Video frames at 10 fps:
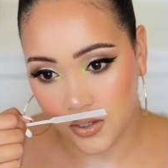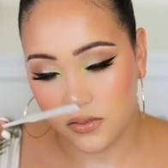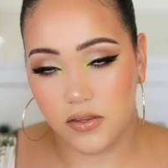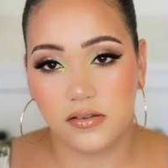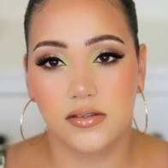
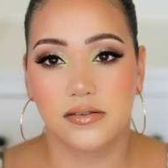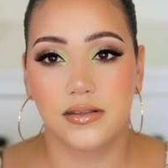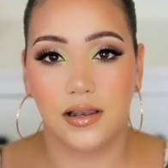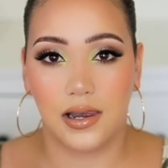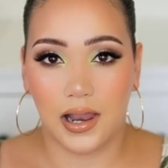This
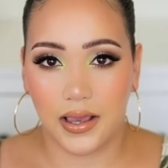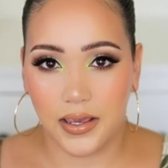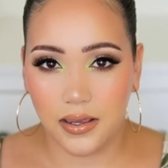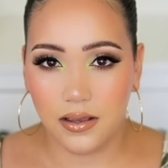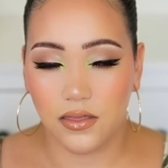is
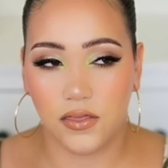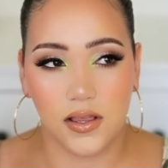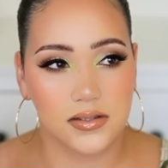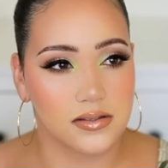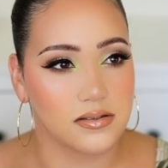light,
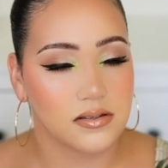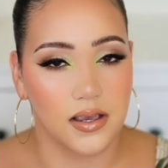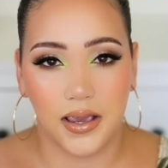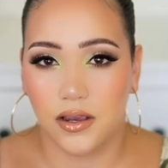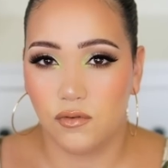this is
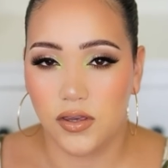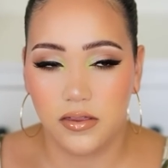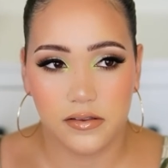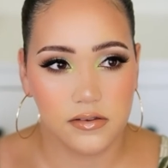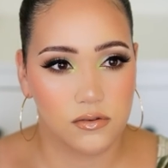airy,
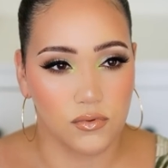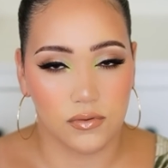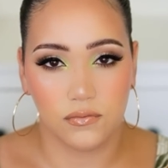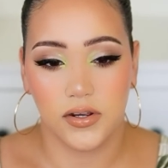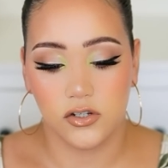this is
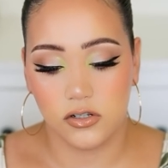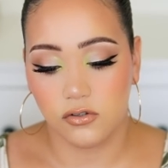refreshing.